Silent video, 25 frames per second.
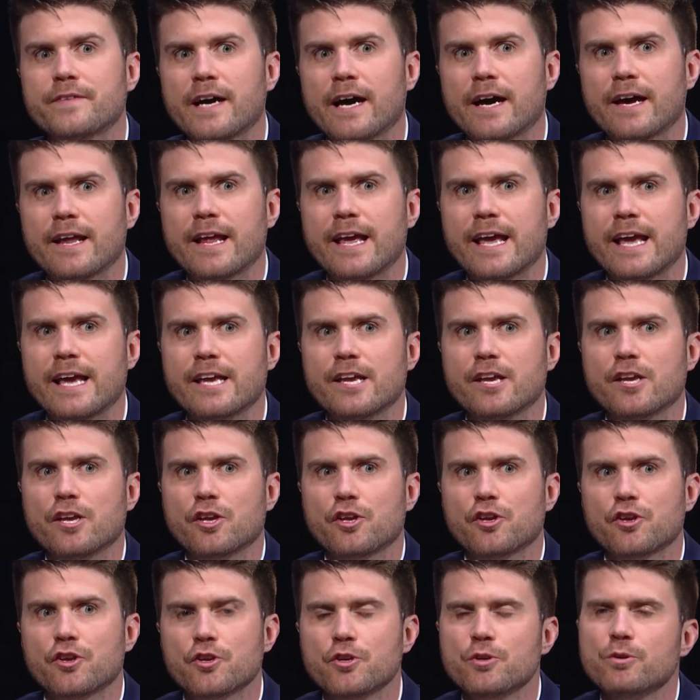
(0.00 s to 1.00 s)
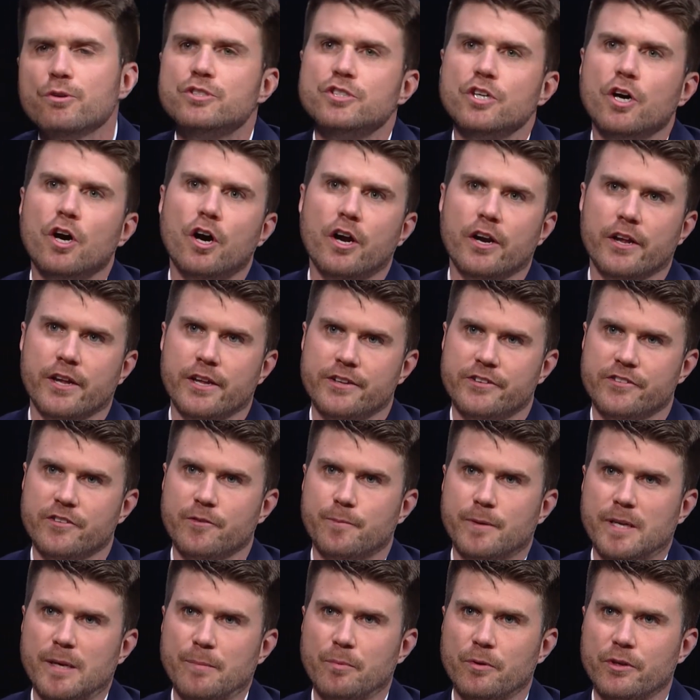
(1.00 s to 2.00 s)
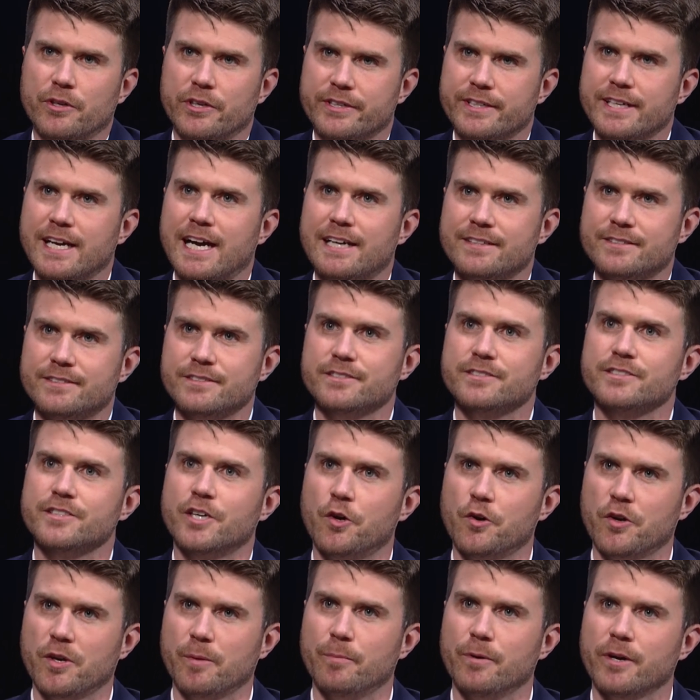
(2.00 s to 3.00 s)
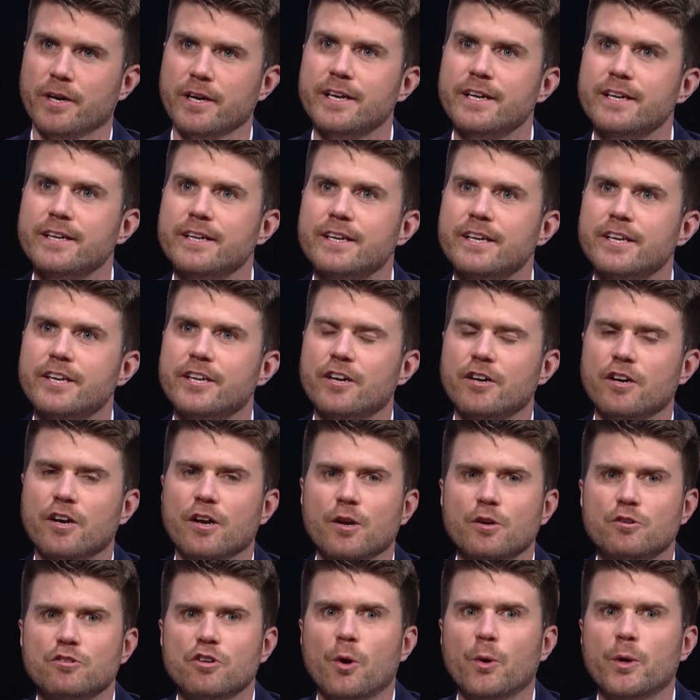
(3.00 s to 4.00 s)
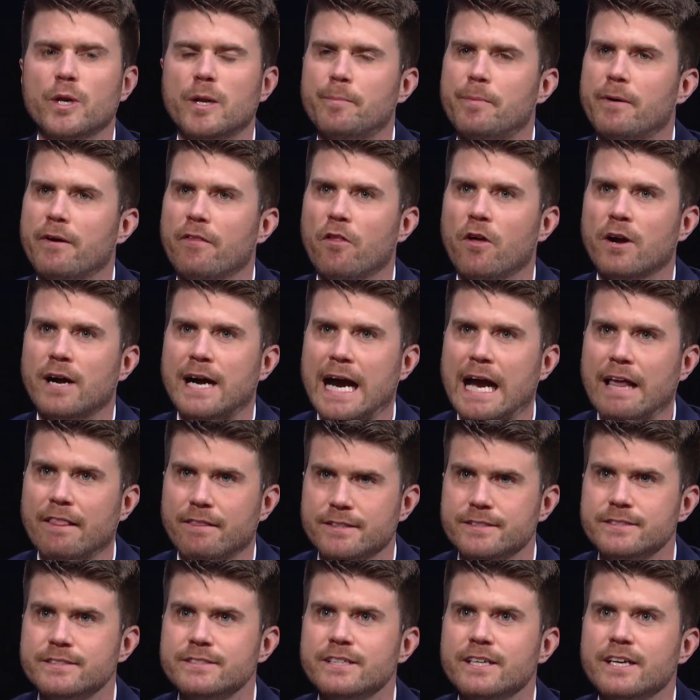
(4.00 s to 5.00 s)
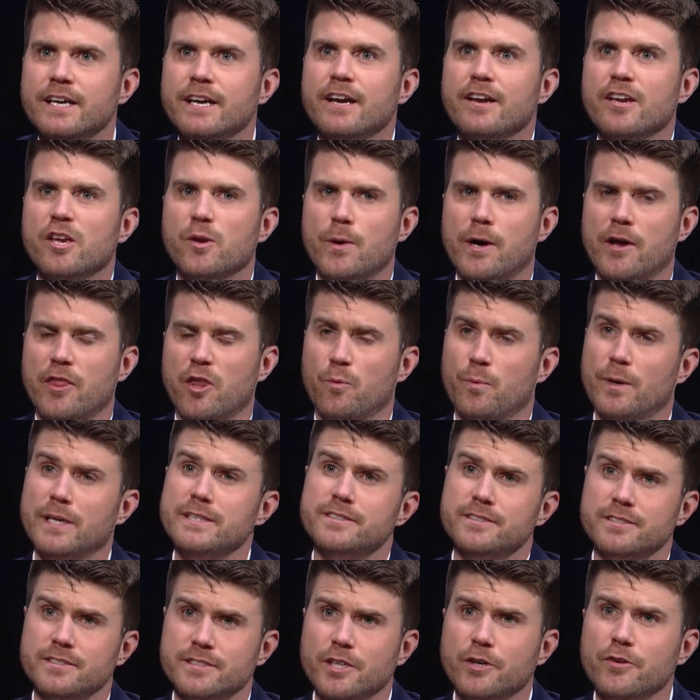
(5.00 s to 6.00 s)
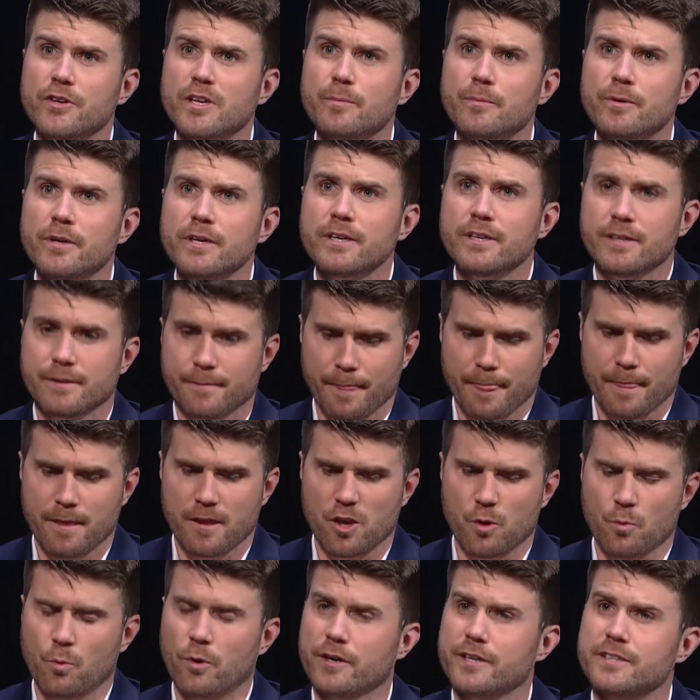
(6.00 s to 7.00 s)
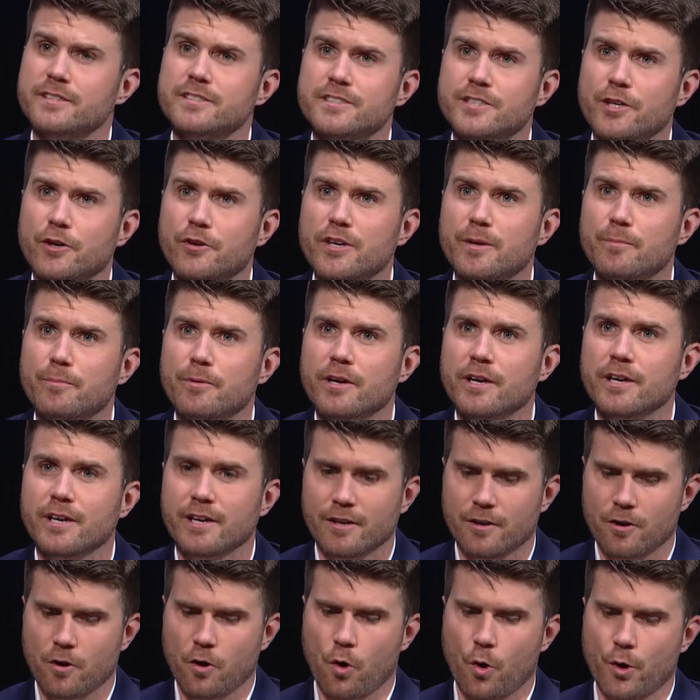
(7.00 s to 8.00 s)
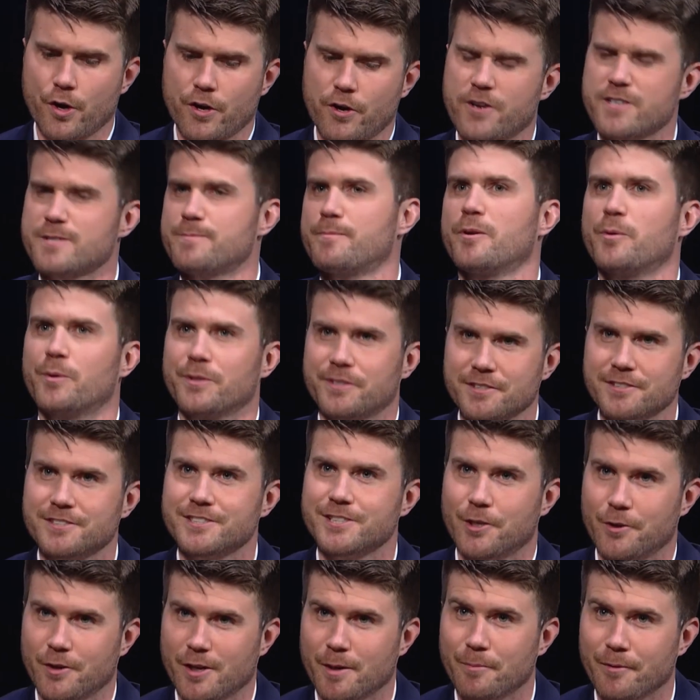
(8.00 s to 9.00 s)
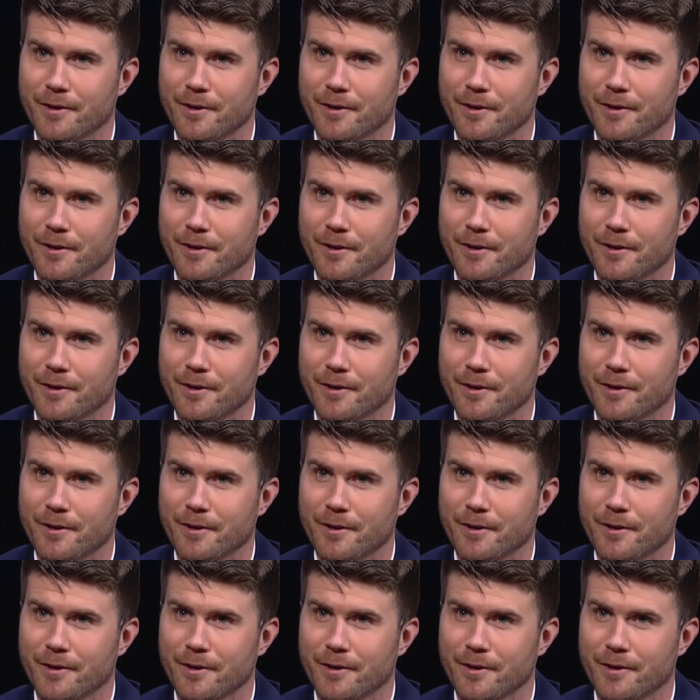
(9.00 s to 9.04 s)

got a huge audience of people here tied to Stony Brook. You know, growing up on Long Island, you either went to Stony Brook, you work at Stony Brook, or you know somebody went to Stony